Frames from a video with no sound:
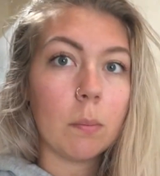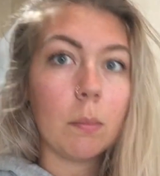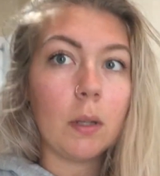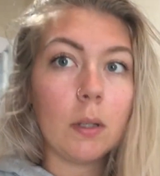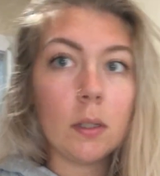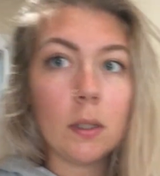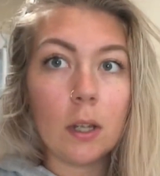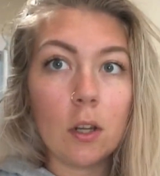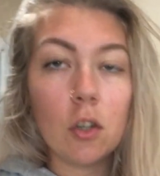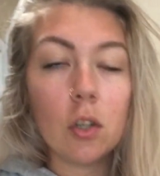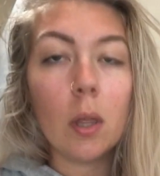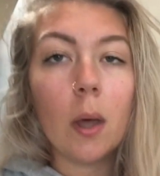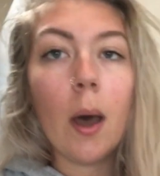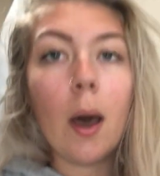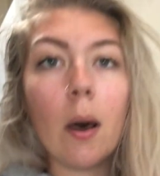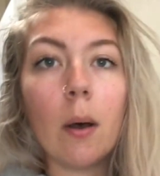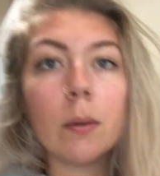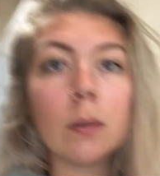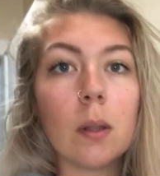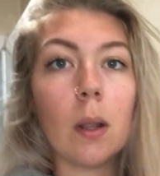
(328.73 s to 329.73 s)
I'm gonna sage the
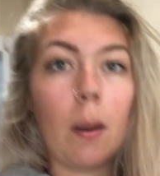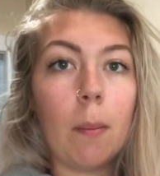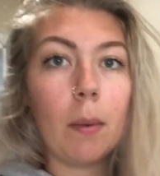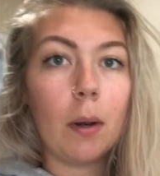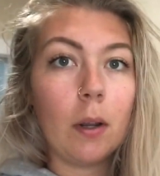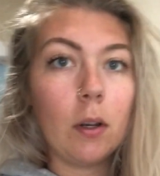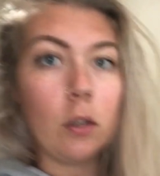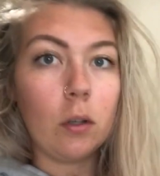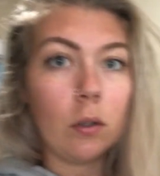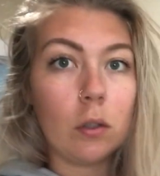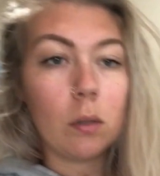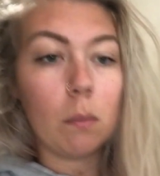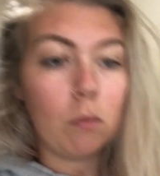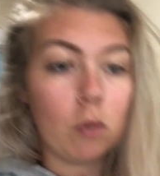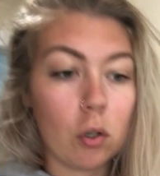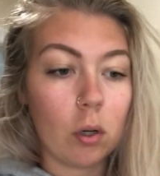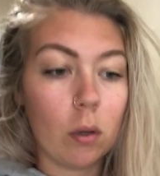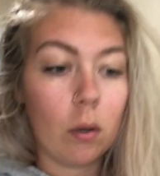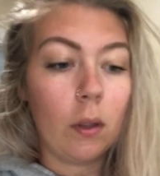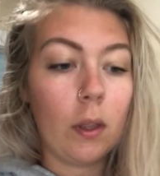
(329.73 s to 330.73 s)
house and I'm gonna do some
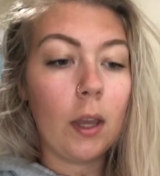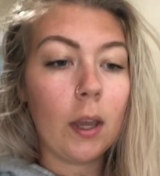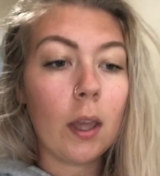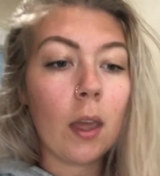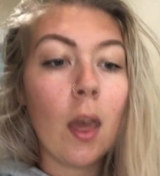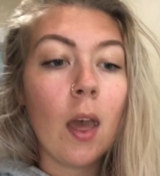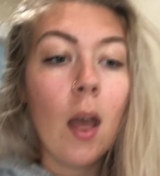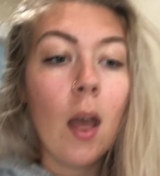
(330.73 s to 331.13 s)
journaling.